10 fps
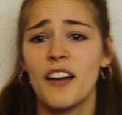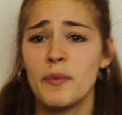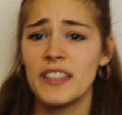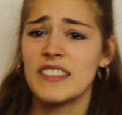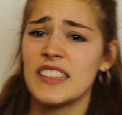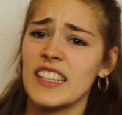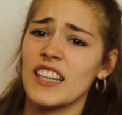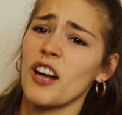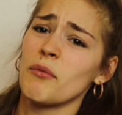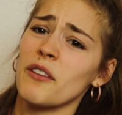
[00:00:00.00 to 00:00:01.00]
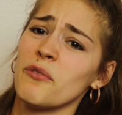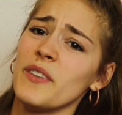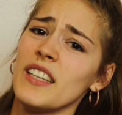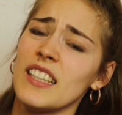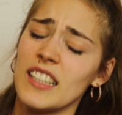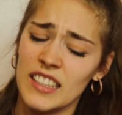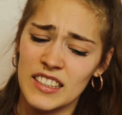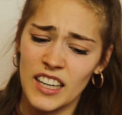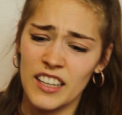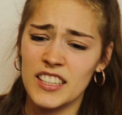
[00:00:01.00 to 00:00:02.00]
I've been sitting on my feet the
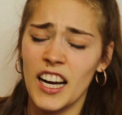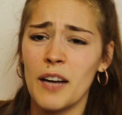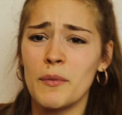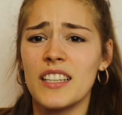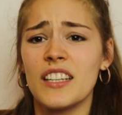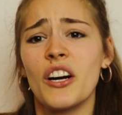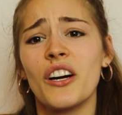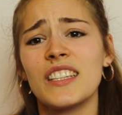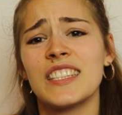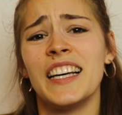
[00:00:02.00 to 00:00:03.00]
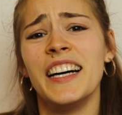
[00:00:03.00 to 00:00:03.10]
entire time and it hurts.